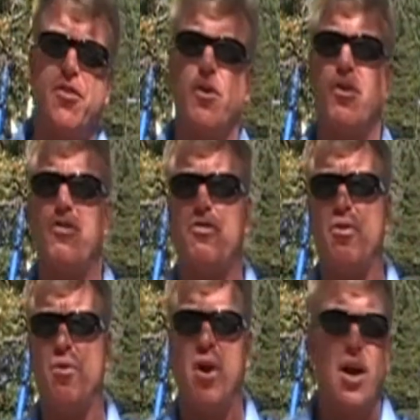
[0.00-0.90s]
and tear on the
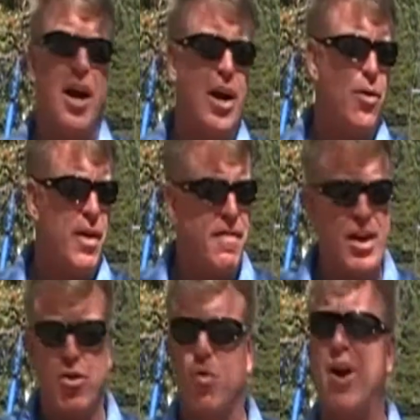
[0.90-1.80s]
suit. I don't have
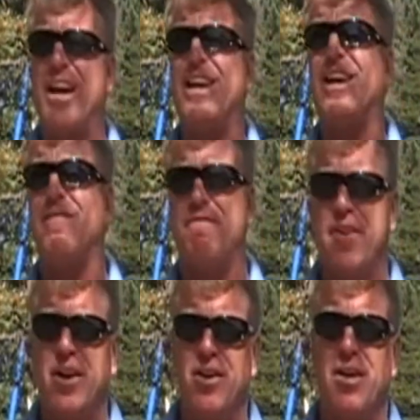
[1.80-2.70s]
that grinding
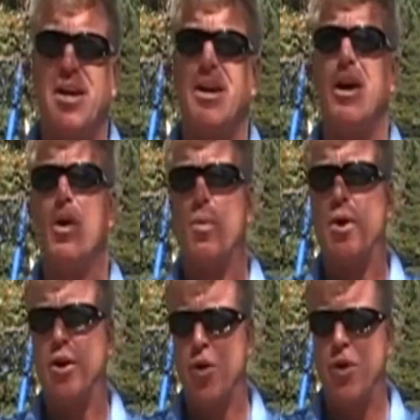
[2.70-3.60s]
feeling
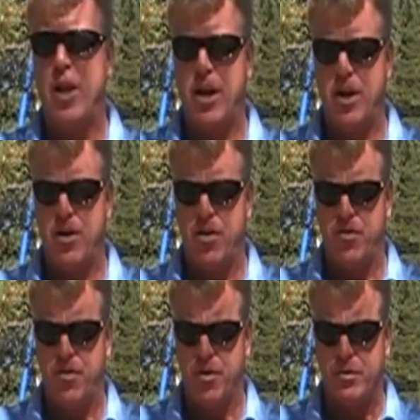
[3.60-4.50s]
when I go to get into the
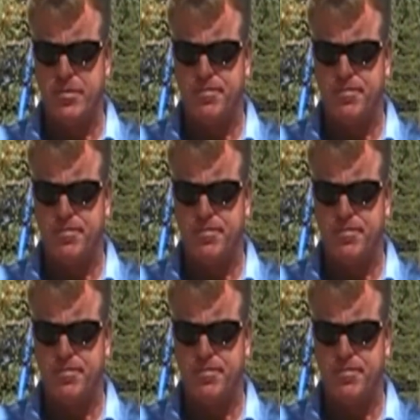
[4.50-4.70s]
suit.